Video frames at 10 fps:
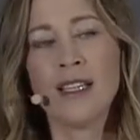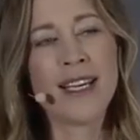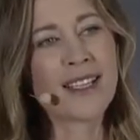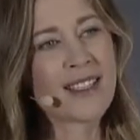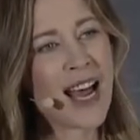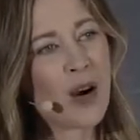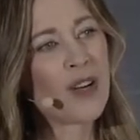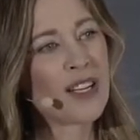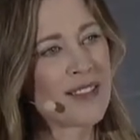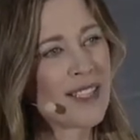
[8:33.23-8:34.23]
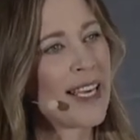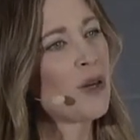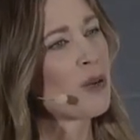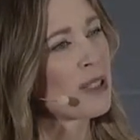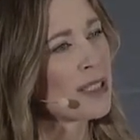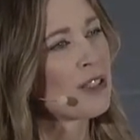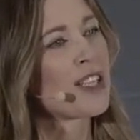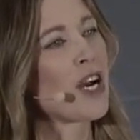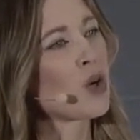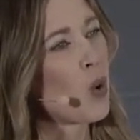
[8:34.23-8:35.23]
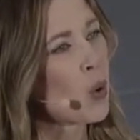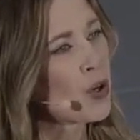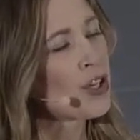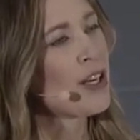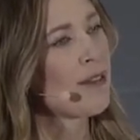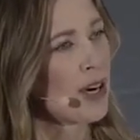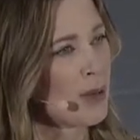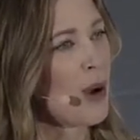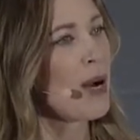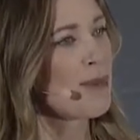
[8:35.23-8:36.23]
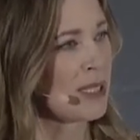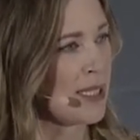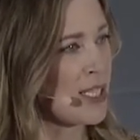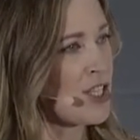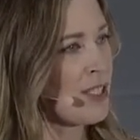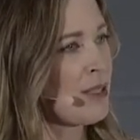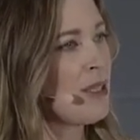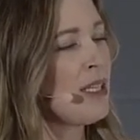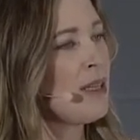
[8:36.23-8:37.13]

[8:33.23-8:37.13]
It's now at a scale where literally a quarter of our population